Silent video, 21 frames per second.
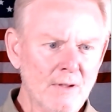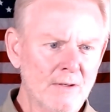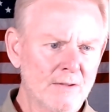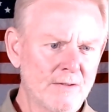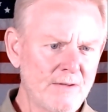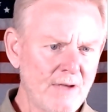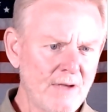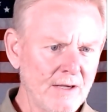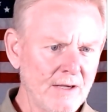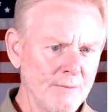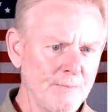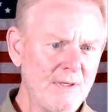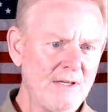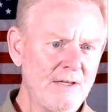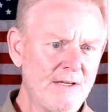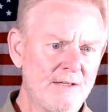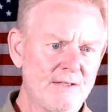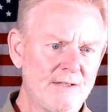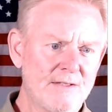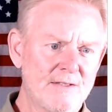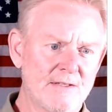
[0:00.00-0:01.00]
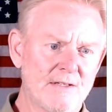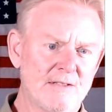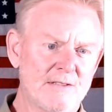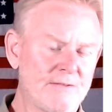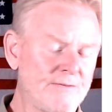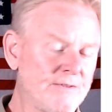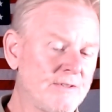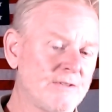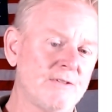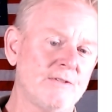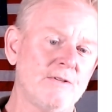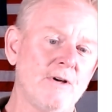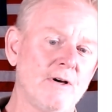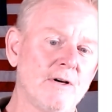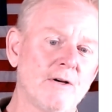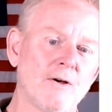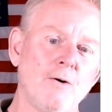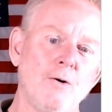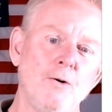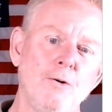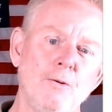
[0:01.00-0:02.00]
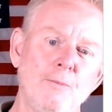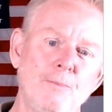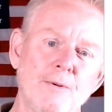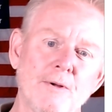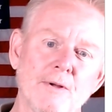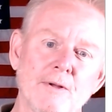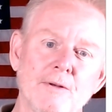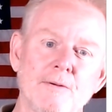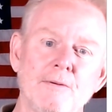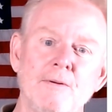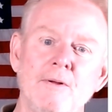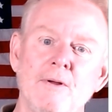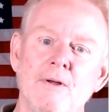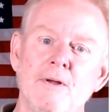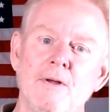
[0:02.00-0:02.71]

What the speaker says: Tech B says if it's stuck open,